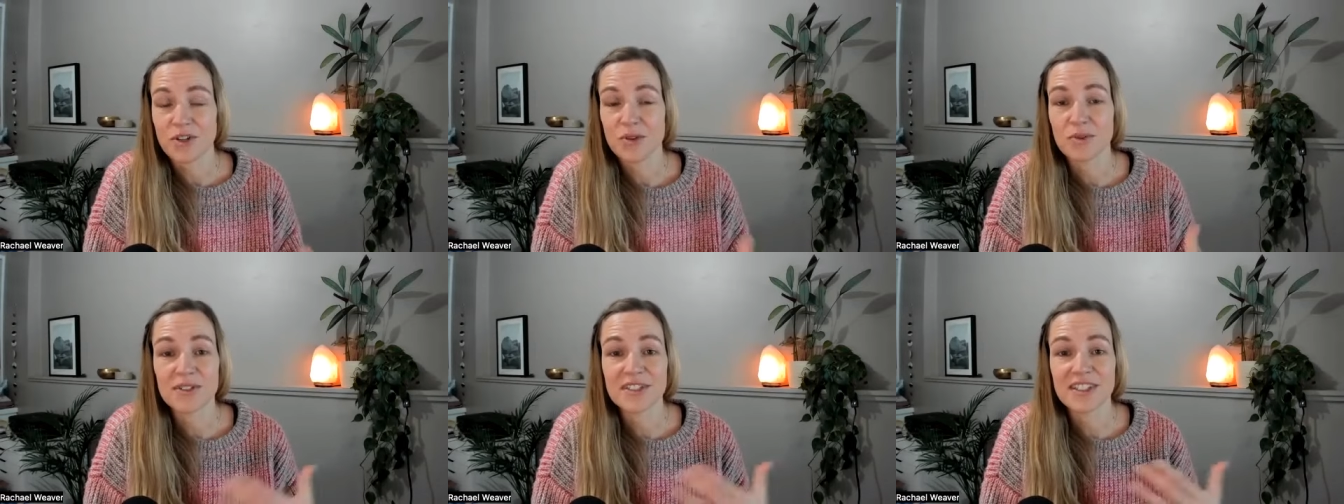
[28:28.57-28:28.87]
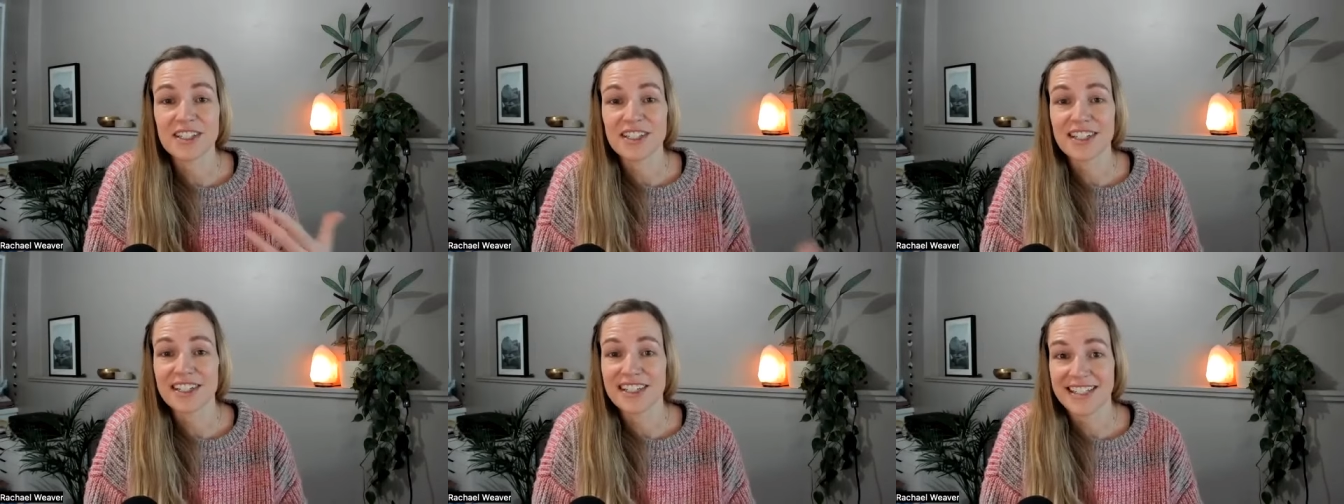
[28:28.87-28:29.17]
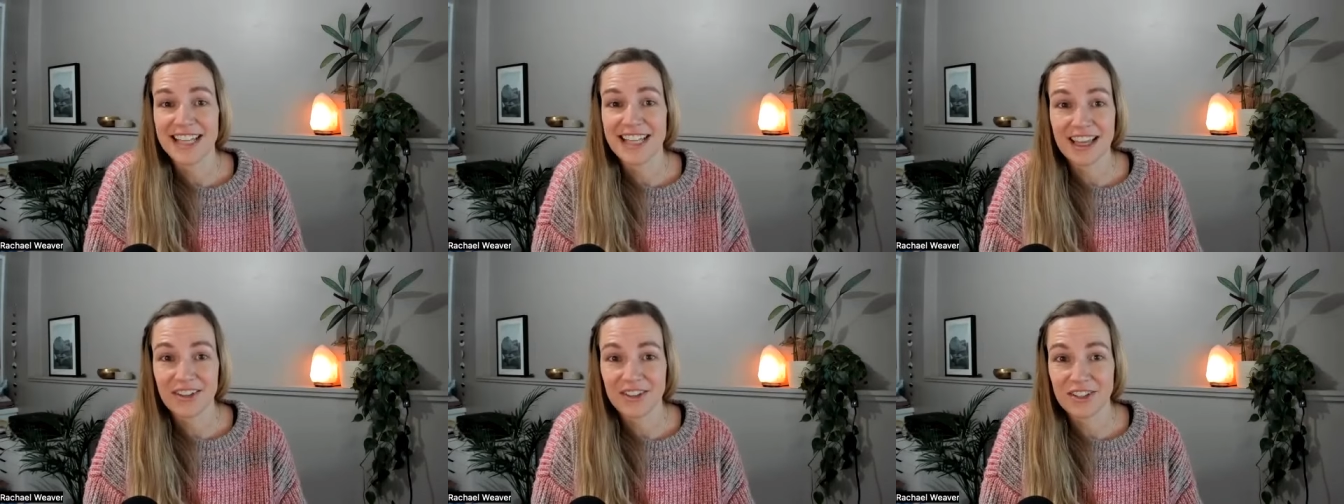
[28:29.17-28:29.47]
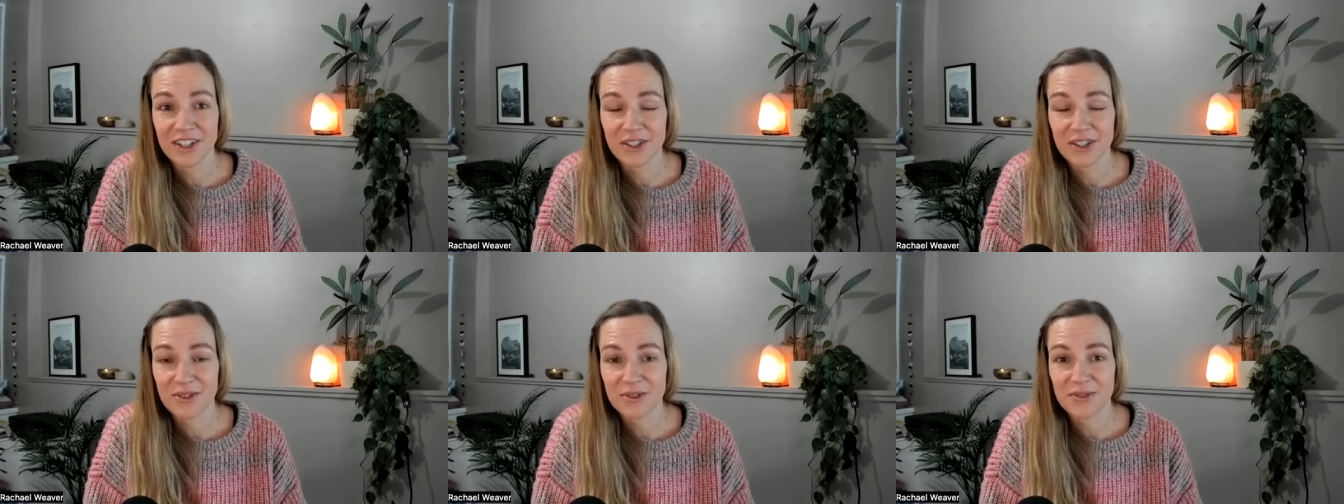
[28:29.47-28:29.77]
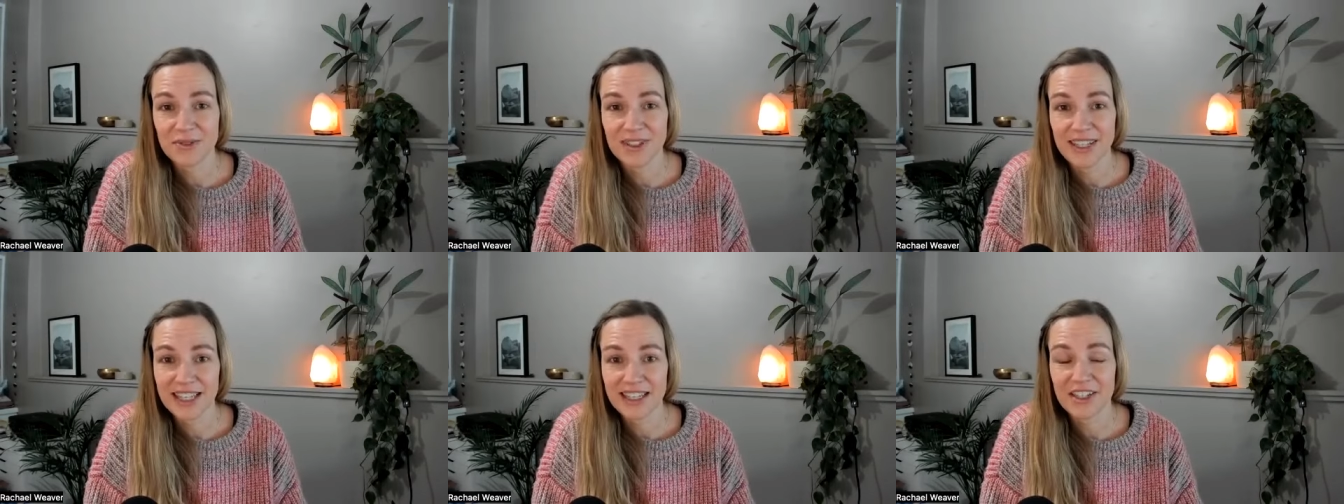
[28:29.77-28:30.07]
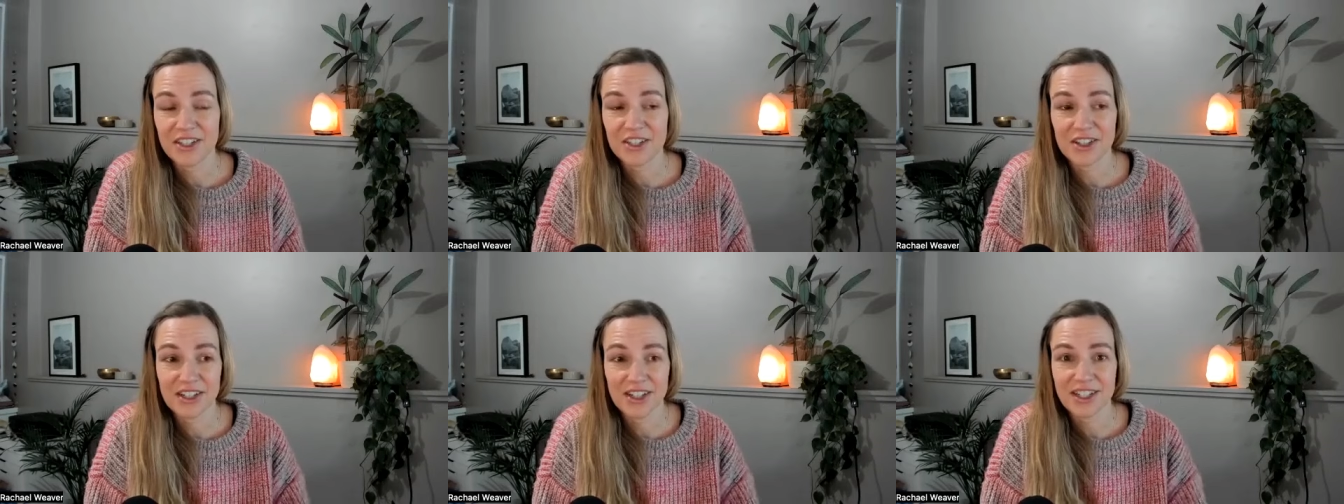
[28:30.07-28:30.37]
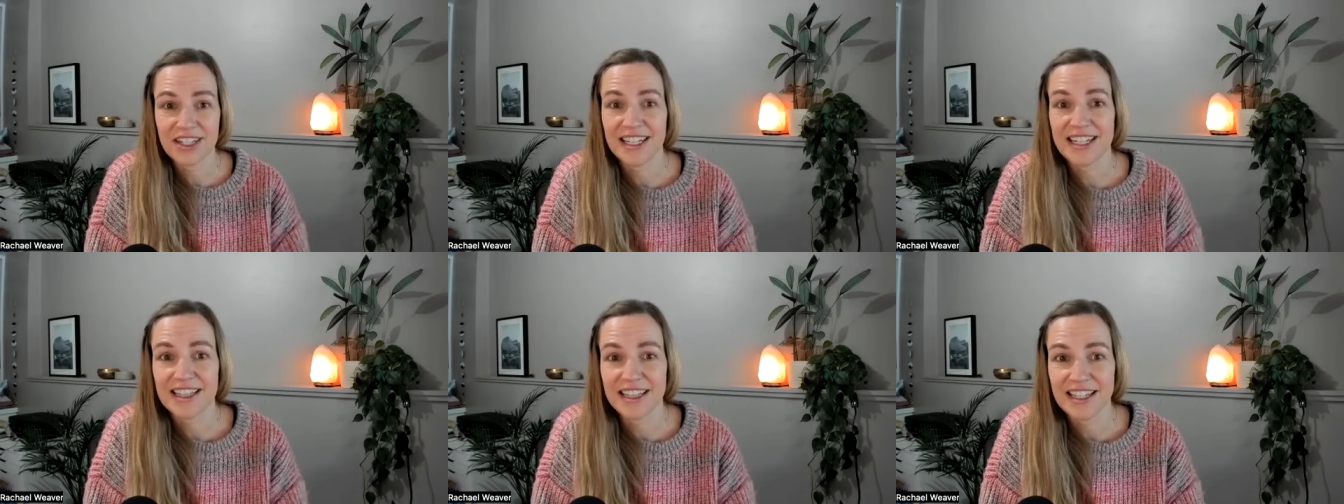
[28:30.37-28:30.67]
No one's going to tell you that you're
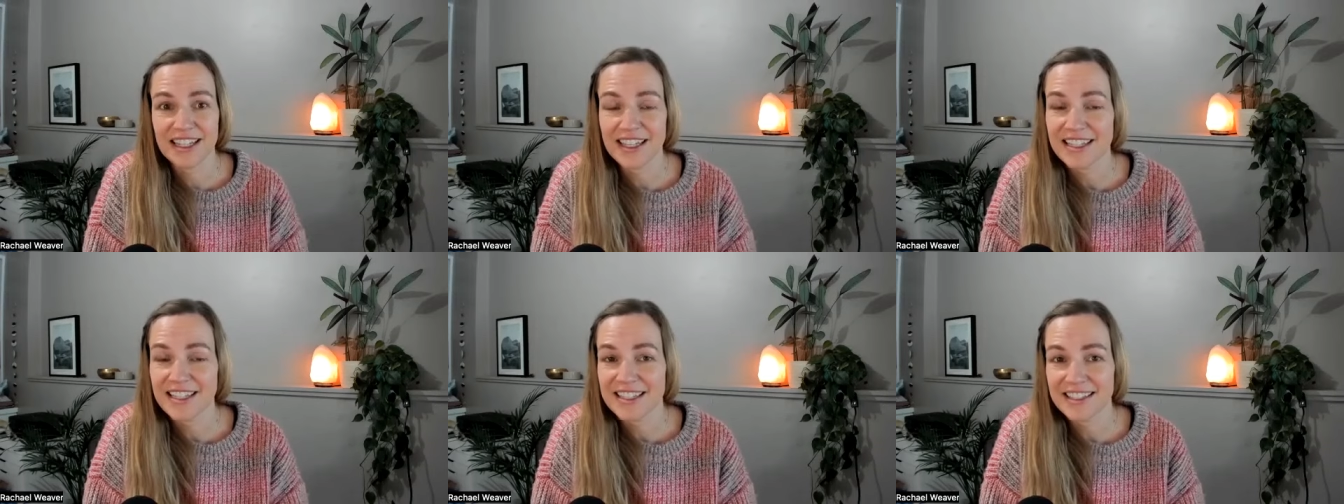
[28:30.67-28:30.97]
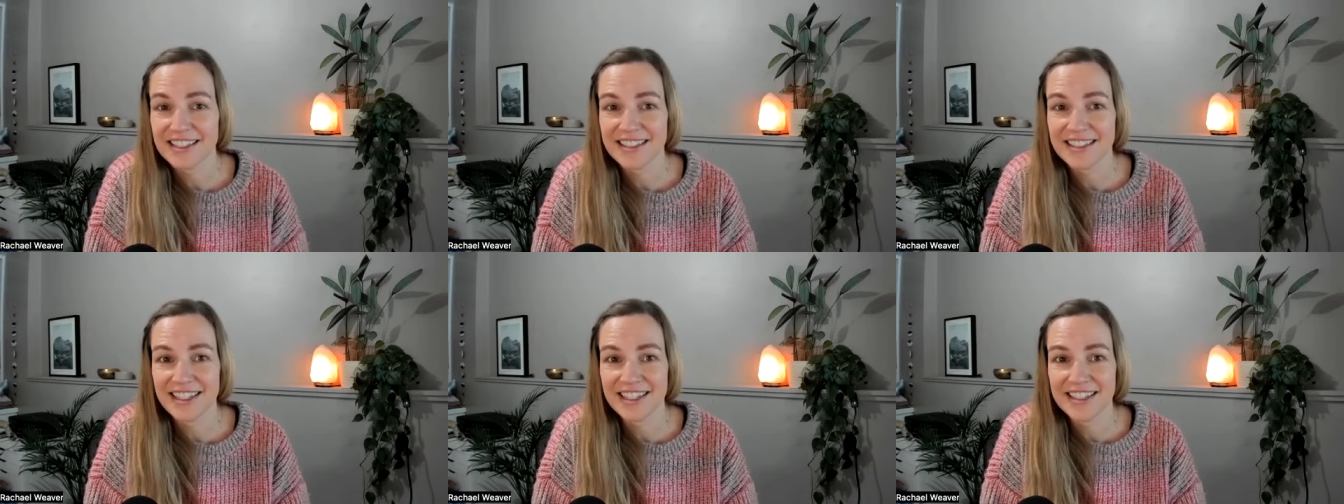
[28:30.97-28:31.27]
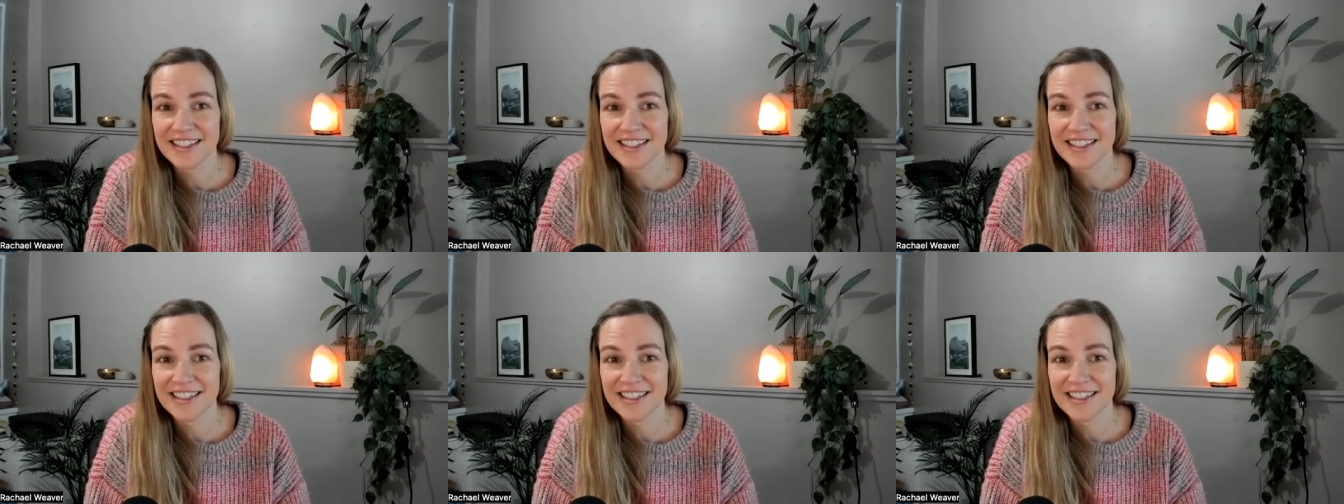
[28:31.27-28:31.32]
good at this